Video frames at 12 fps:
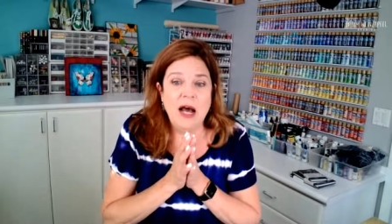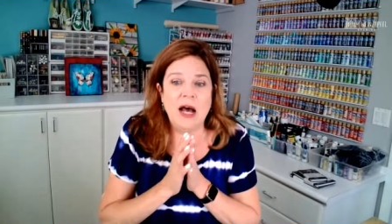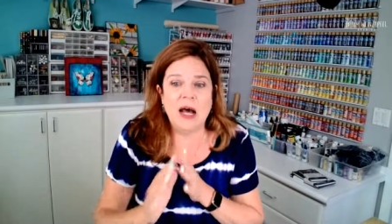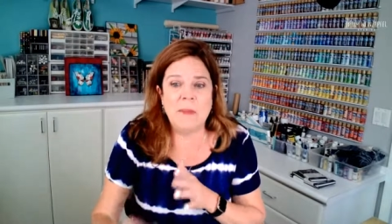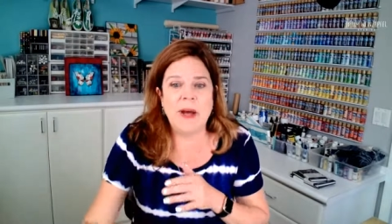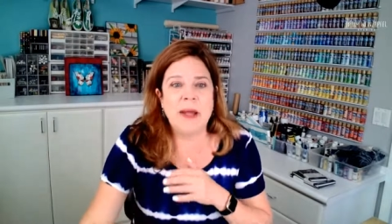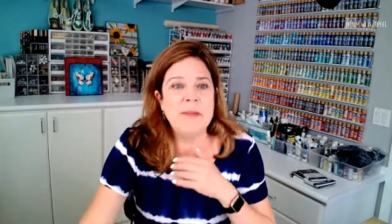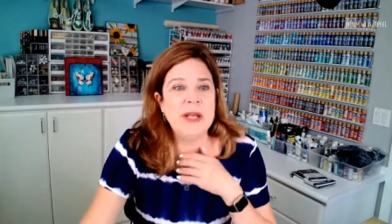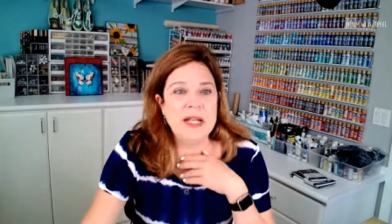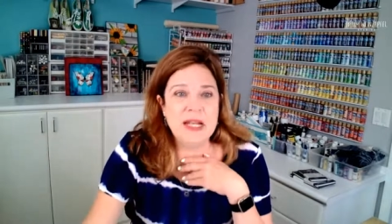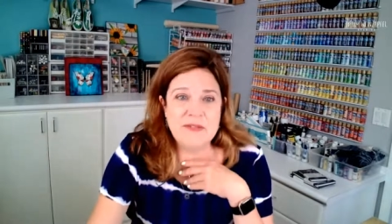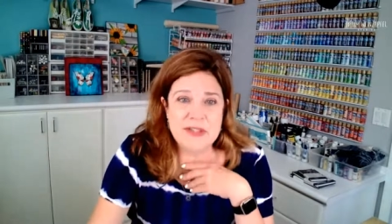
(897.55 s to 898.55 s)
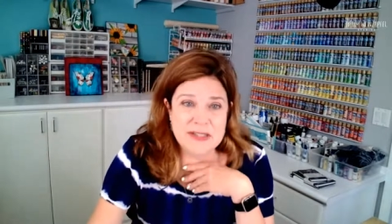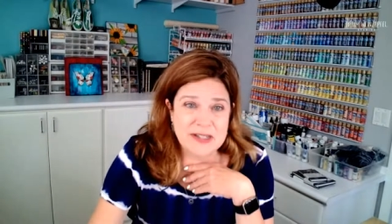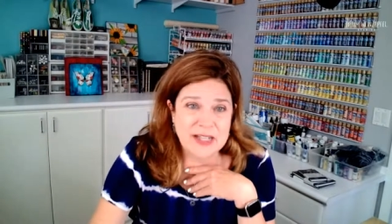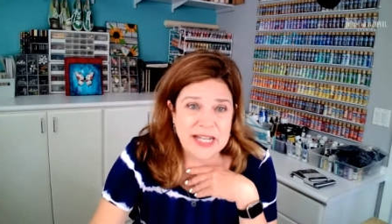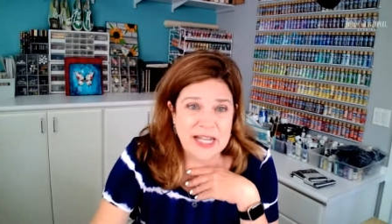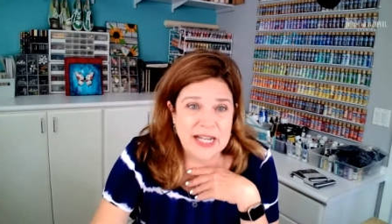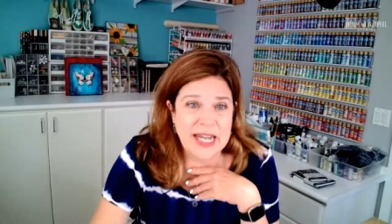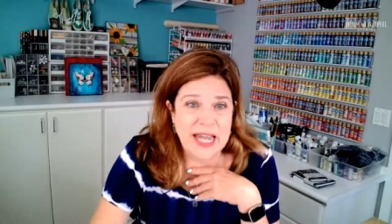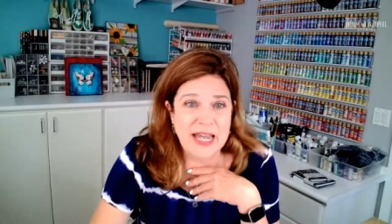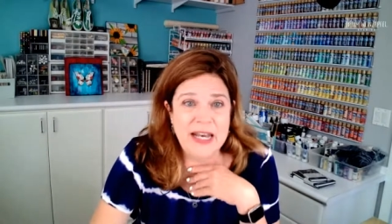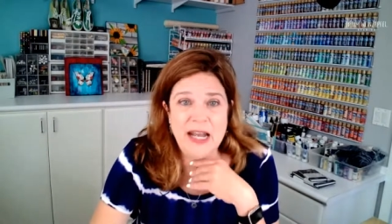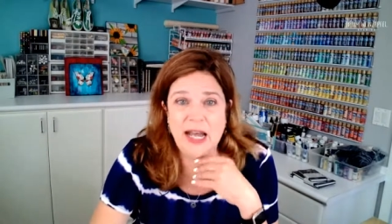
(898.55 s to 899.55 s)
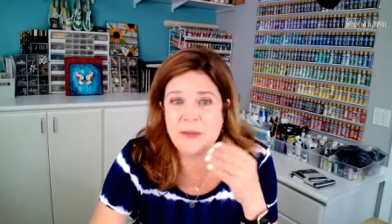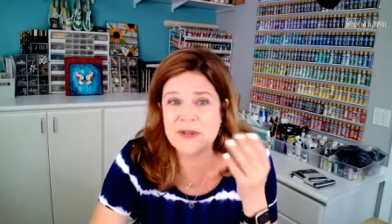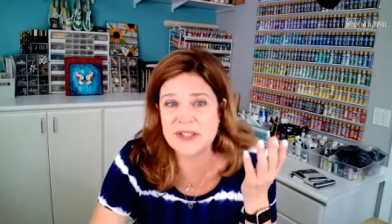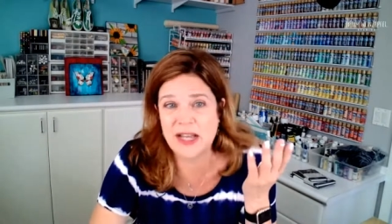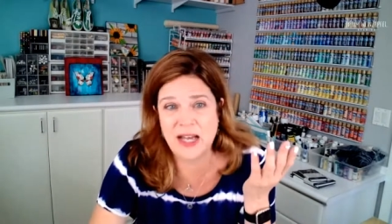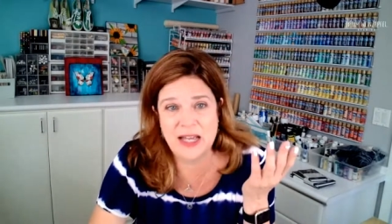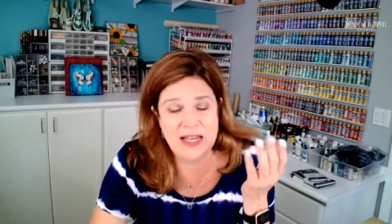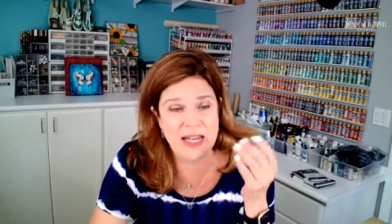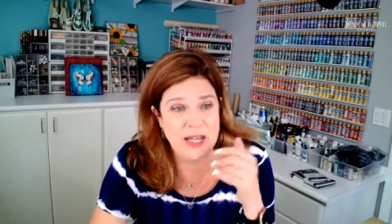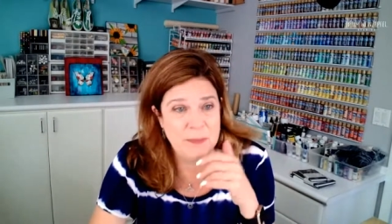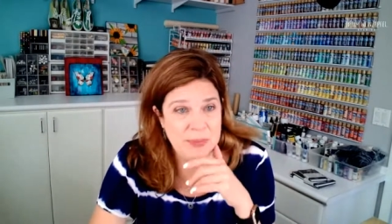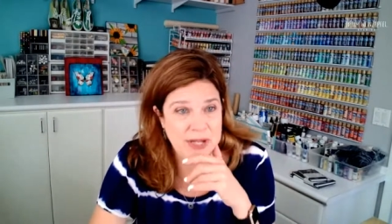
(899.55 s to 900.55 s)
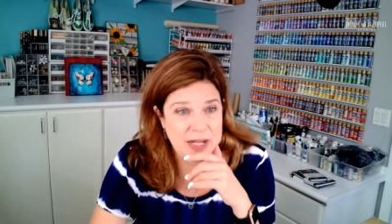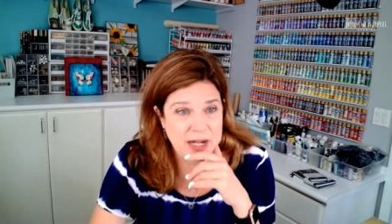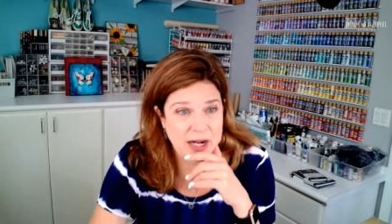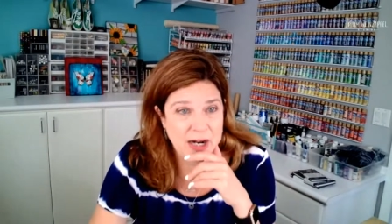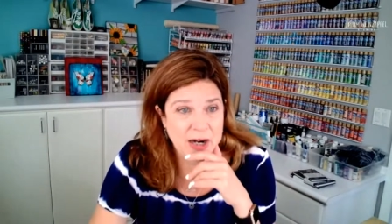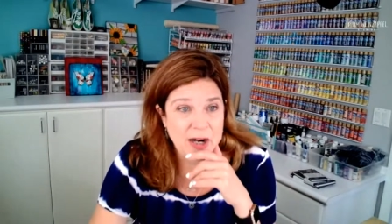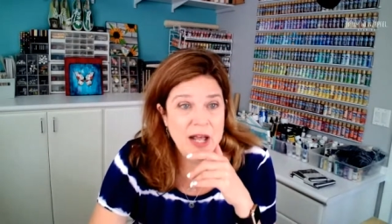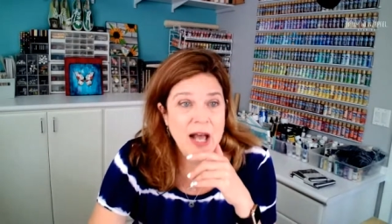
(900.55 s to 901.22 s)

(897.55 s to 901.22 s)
I'm going to give this link again. I was on NPR.